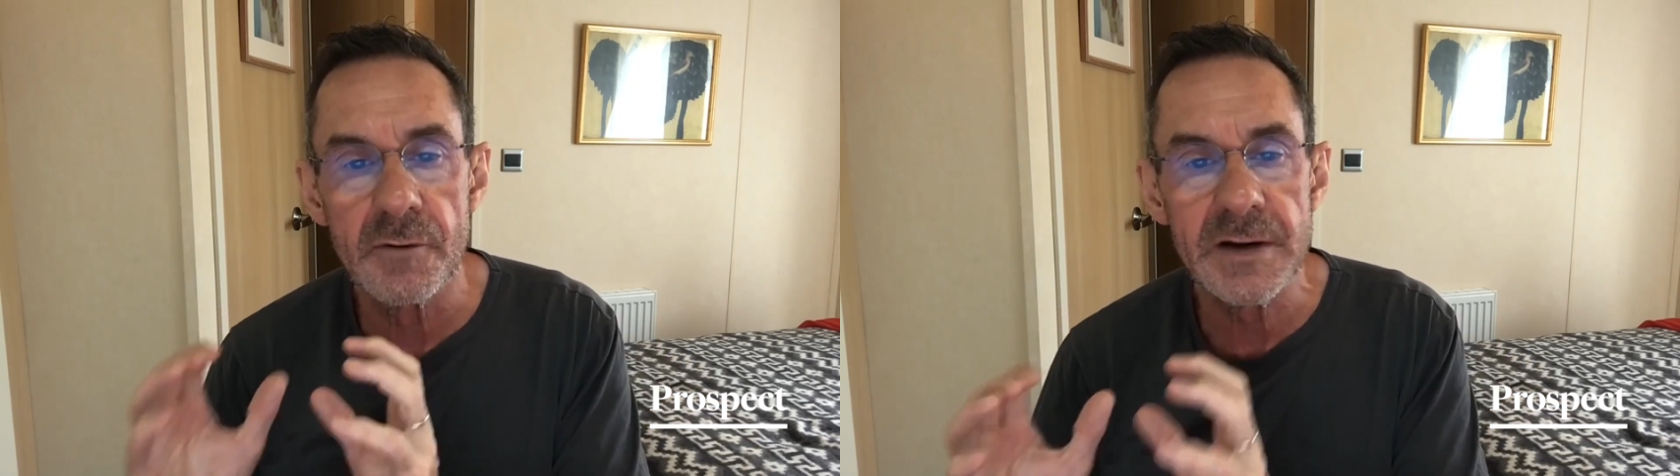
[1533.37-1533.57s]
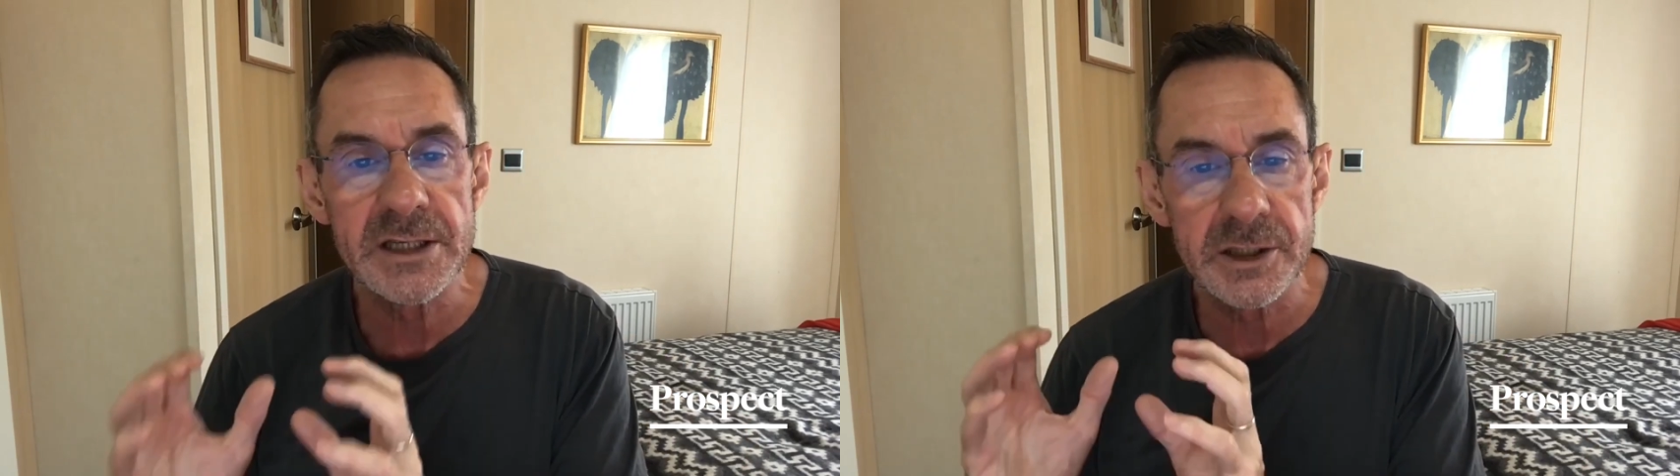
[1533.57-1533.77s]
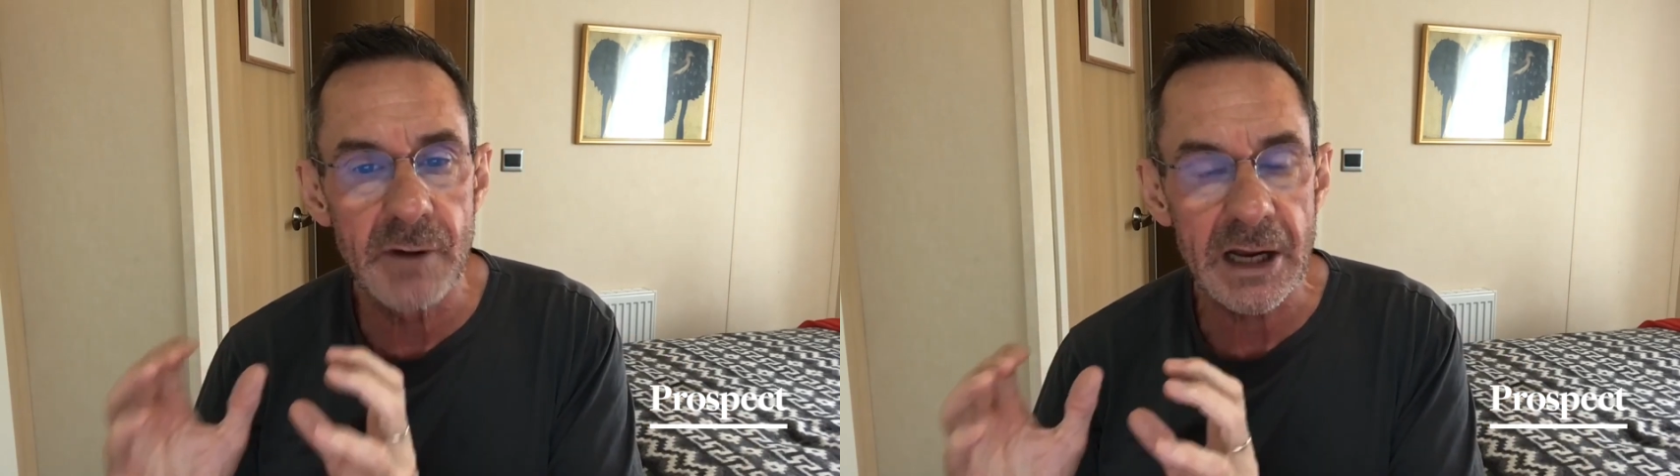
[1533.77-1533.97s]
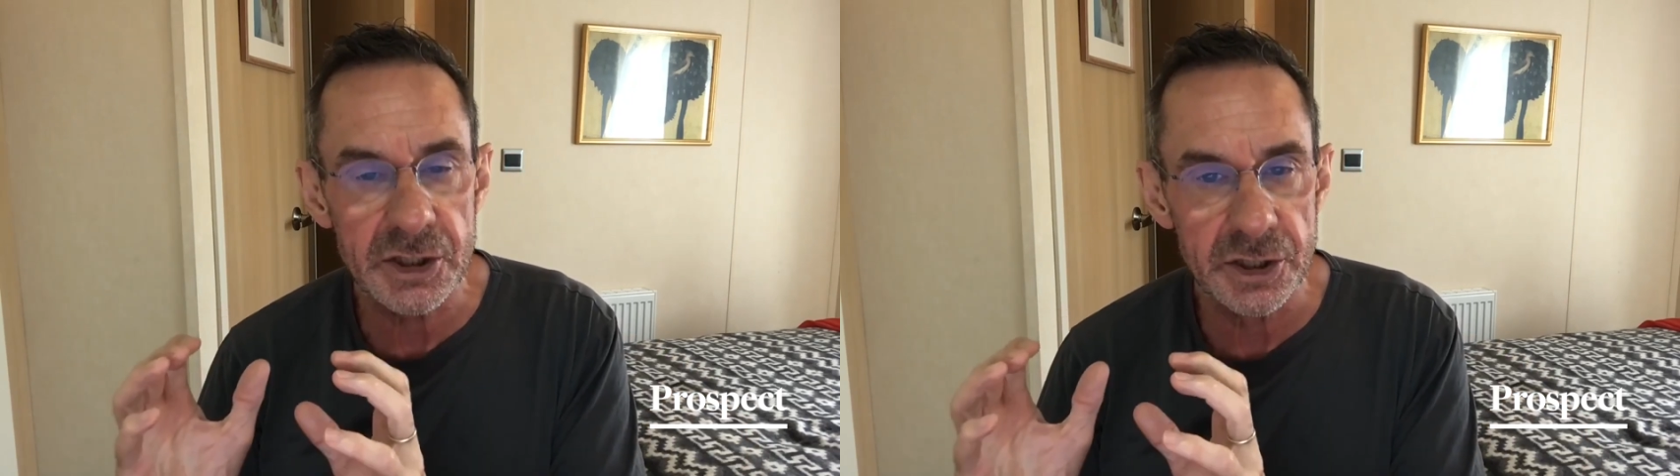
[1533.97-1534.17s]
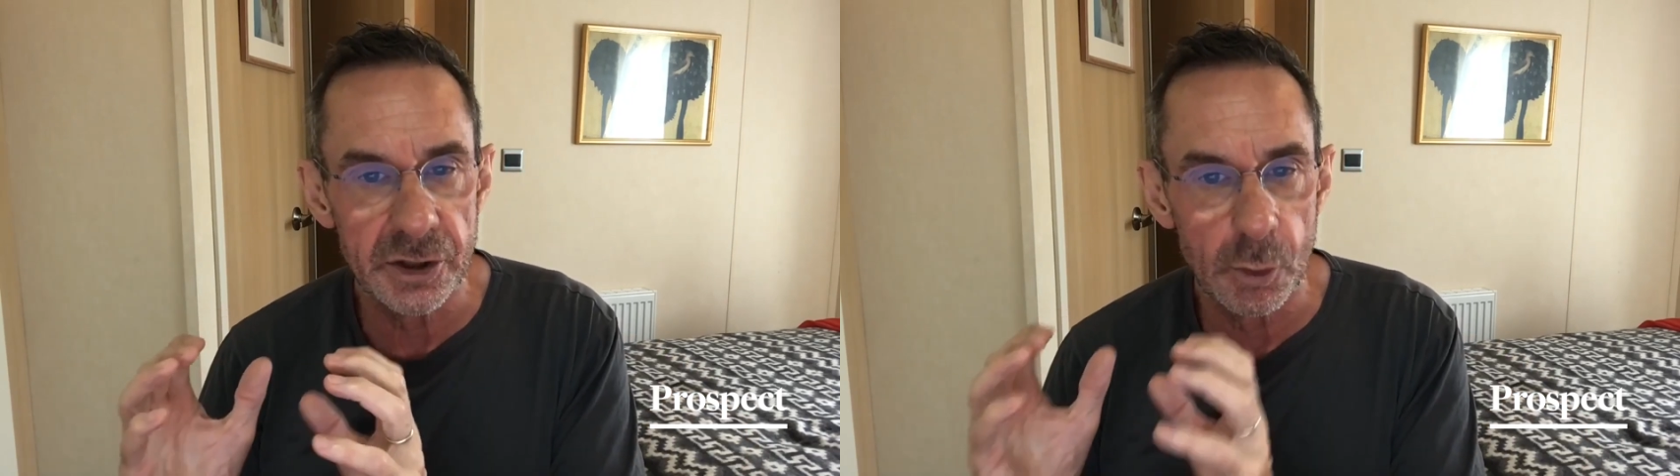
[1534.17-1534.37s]
of
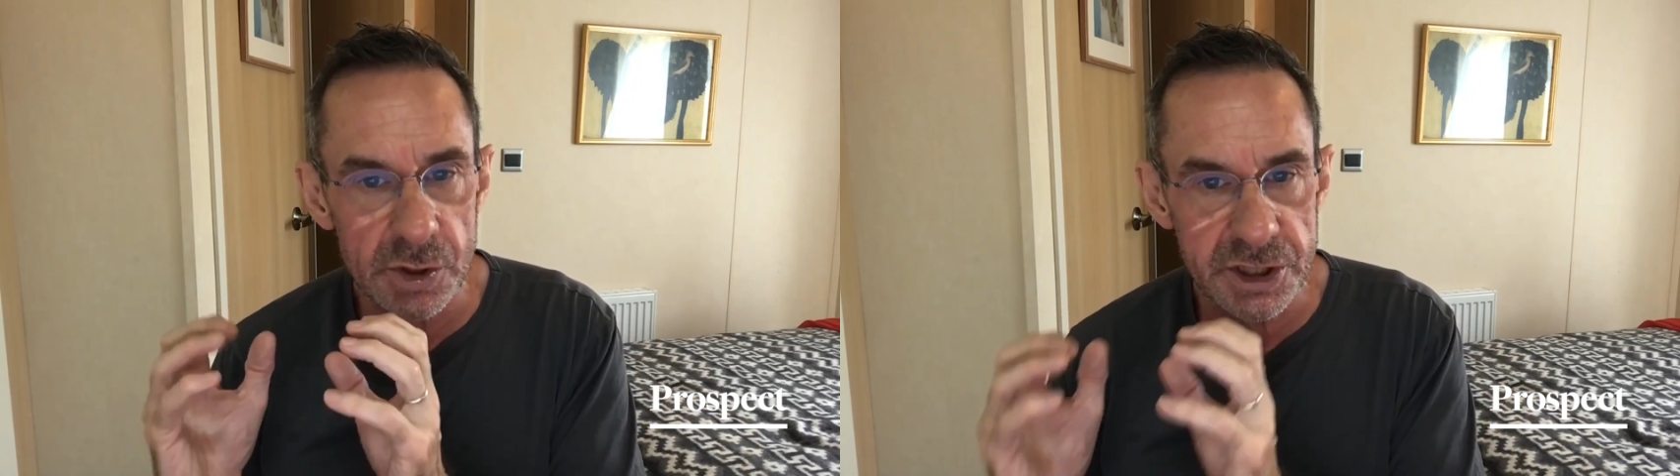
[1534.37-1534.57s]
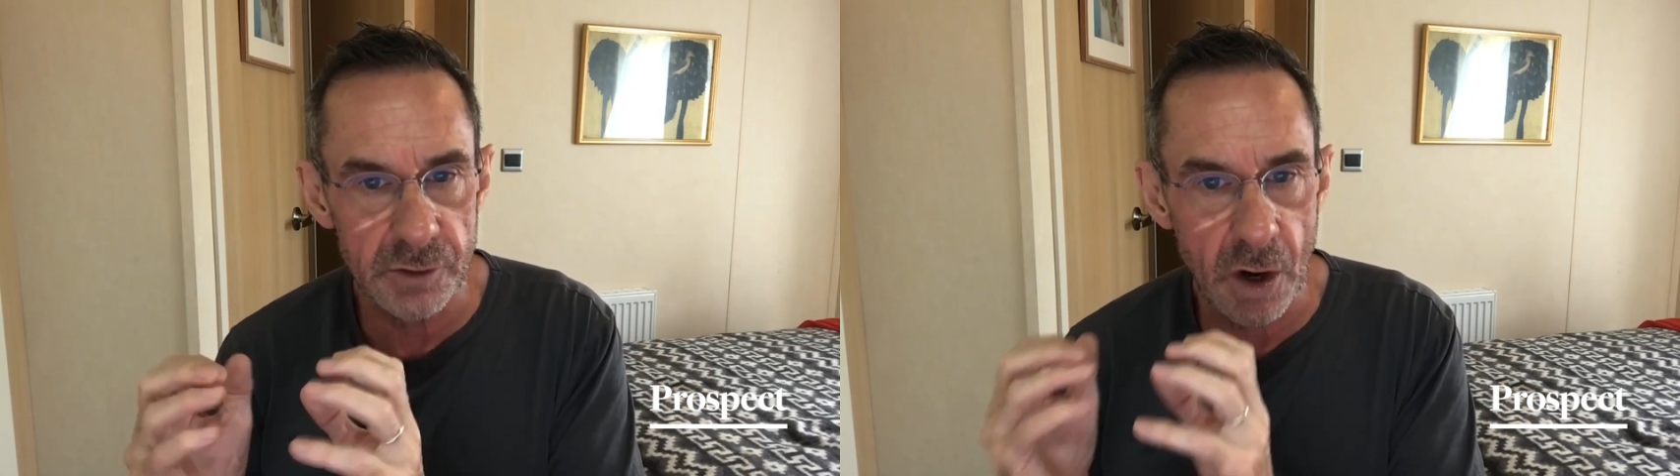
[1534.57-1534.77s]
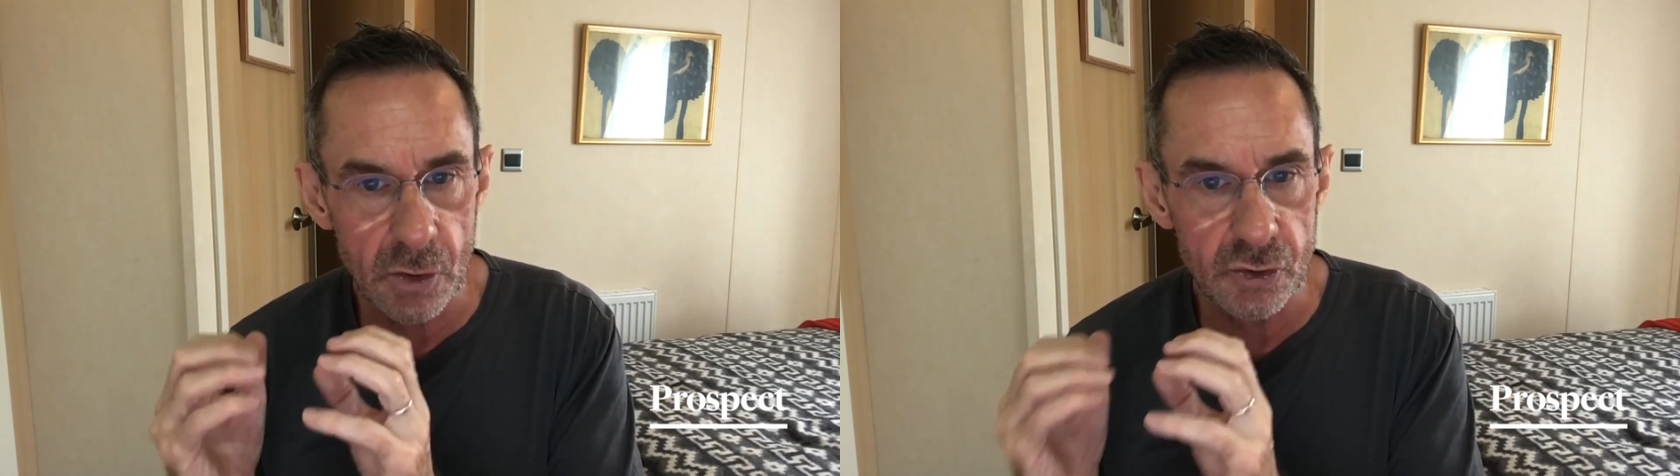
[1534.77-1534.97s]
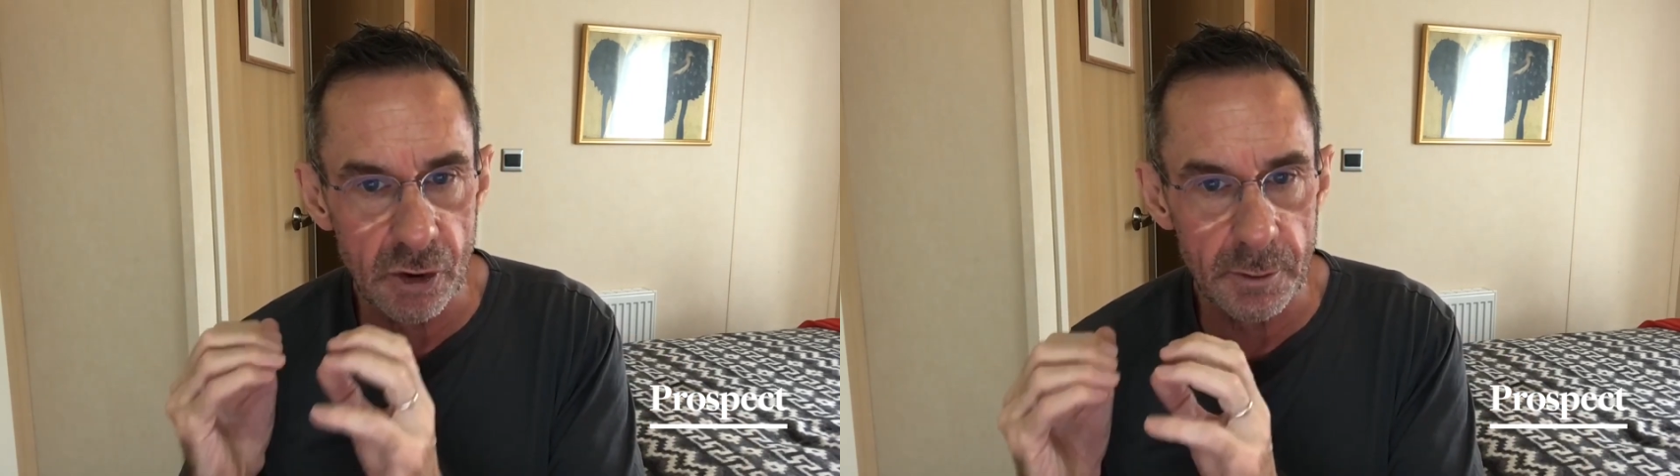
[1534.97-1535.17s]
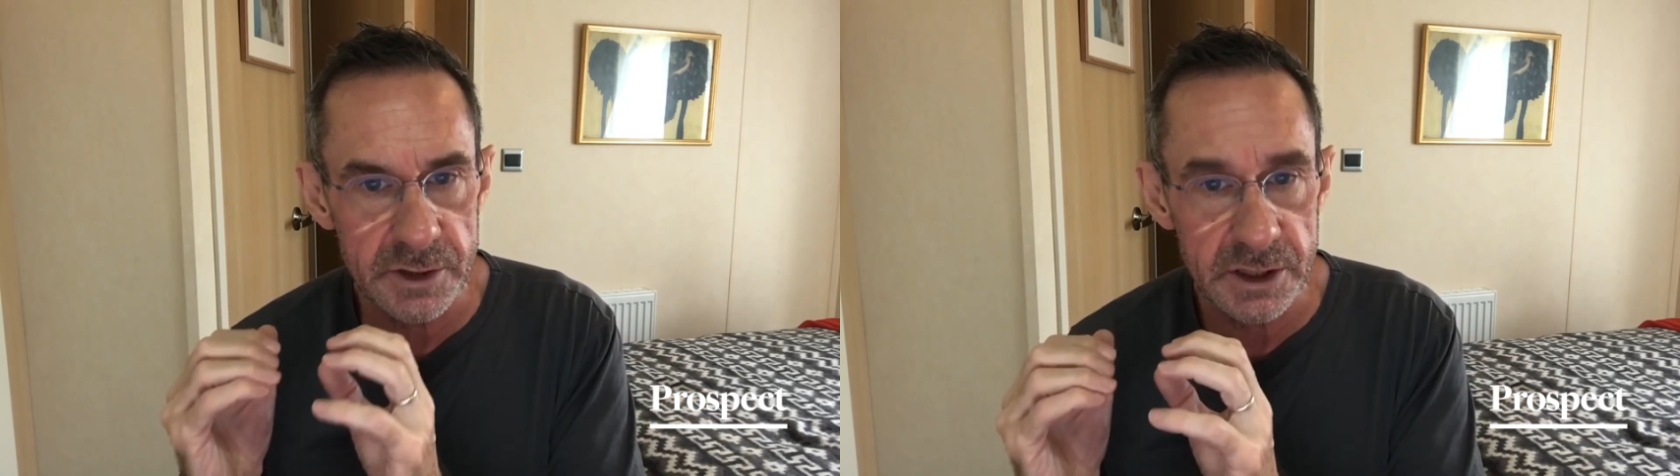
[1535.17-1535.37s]
insurrection that will surround
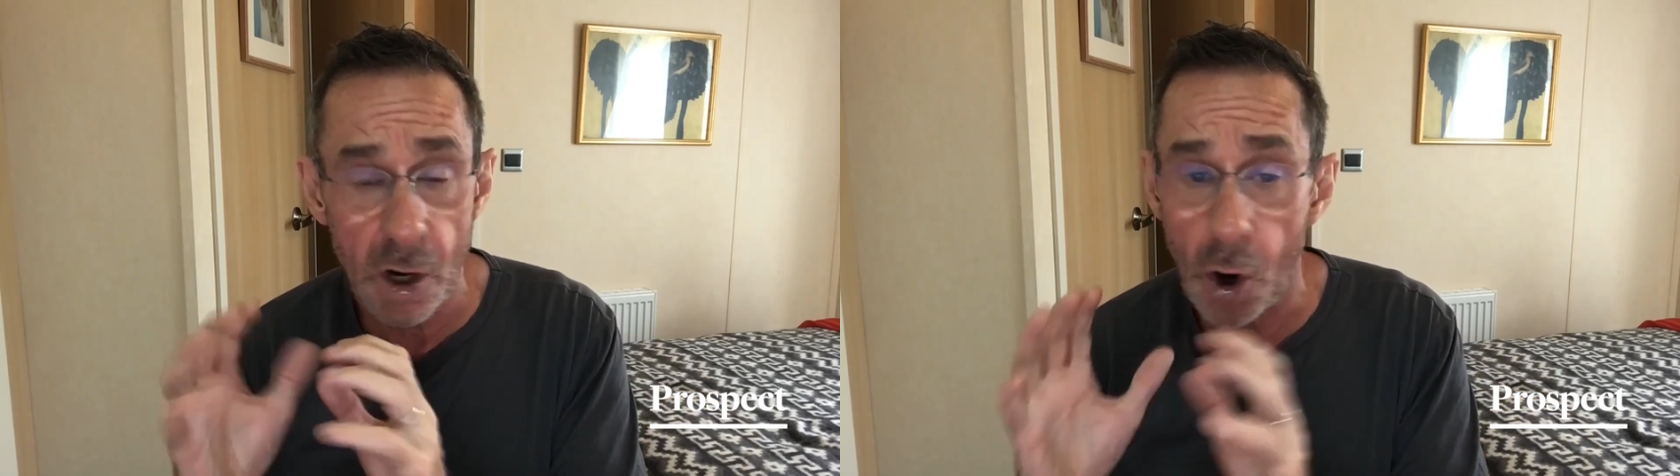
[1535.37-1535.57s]
Trump's